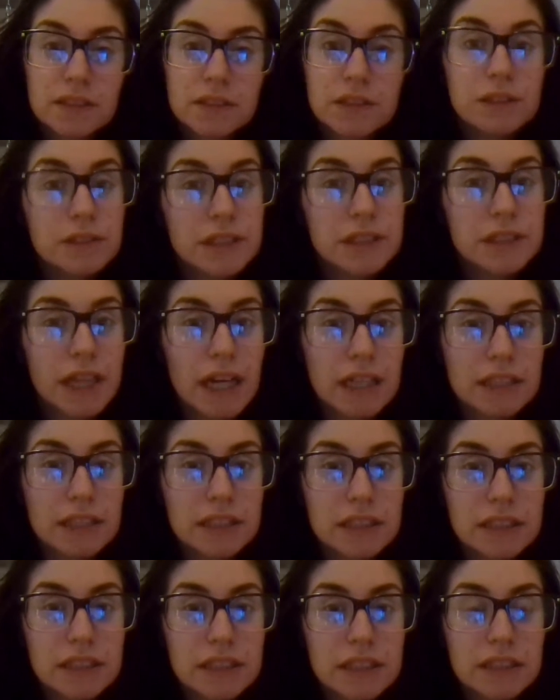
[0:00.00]
to
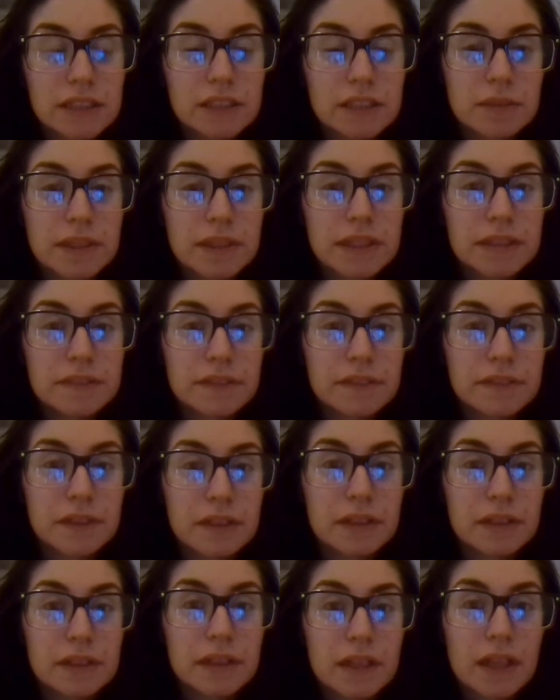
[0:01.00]
Texas and so many
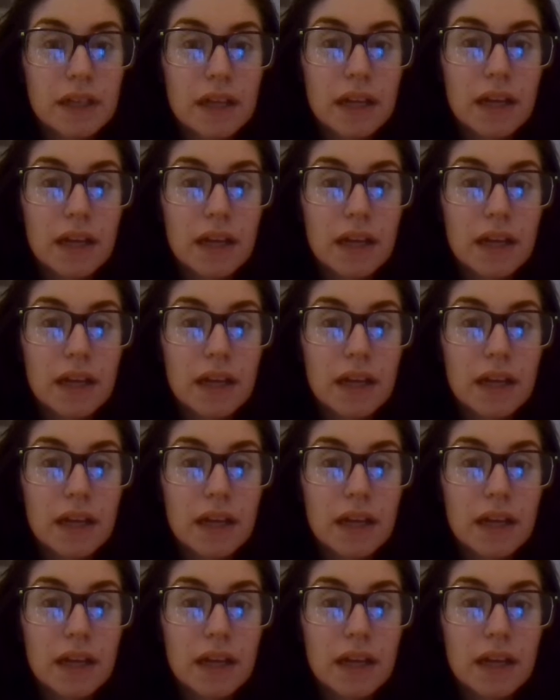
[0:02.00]
different